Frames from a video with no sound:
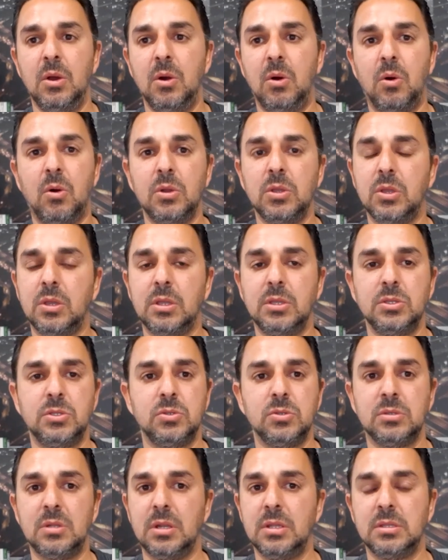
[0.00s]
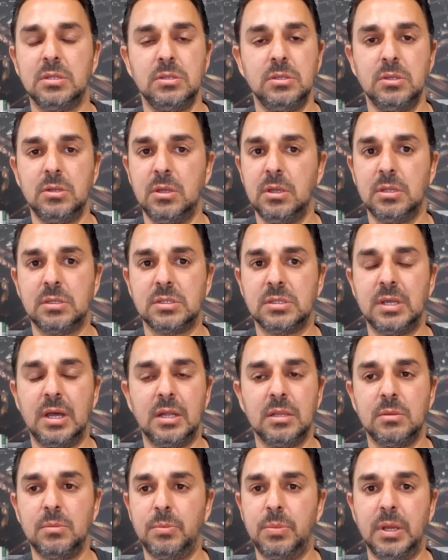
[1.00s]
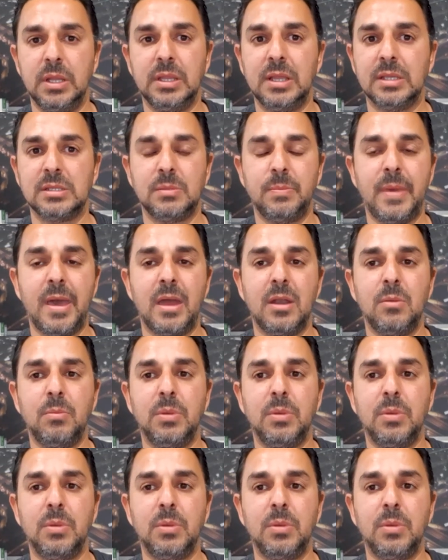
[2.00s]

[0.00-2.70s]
or you can choose that it's not, but it doesn't matter.